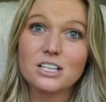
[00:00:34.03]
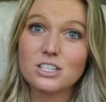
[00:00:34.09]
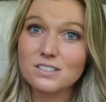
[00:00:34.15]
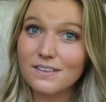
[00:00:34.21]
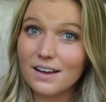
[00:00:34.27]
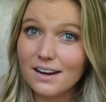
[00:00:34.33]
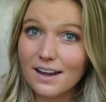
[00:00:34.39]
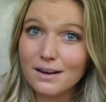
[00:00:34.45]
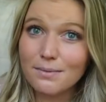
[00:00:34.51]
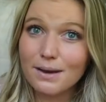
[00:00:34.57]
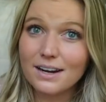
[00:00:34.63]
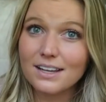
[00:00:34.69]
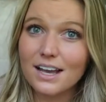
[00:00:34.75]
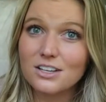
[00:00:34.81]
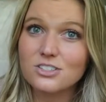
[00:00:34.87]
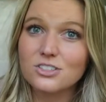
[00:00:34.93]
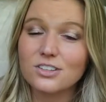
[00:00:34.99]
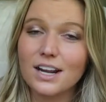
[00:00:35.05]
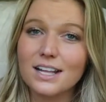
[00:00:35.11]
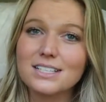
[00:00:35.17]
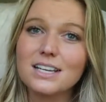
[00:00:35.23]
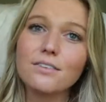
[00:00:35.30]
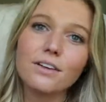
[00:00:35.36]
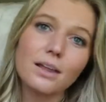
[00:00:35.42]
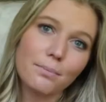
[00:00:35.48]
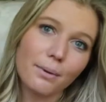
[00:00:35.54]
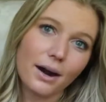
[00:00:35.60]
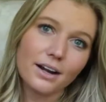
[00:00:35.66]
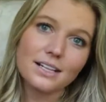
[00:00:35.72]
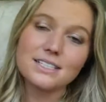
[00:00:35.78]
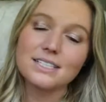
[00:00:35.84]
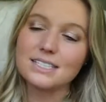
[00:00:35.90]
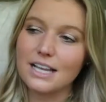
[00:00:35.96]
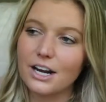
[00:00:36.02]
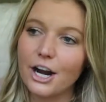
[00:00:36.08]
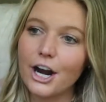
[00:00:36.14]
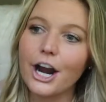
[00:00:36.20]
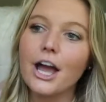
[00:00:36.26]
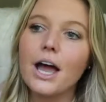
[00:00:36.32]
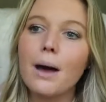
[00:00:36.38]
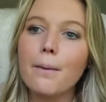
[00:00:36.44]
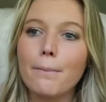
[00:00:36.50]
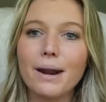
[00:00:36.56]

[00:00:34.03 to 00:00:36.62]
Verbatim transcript: I just found out about it yesterday. It's not really a party, it's a dinner,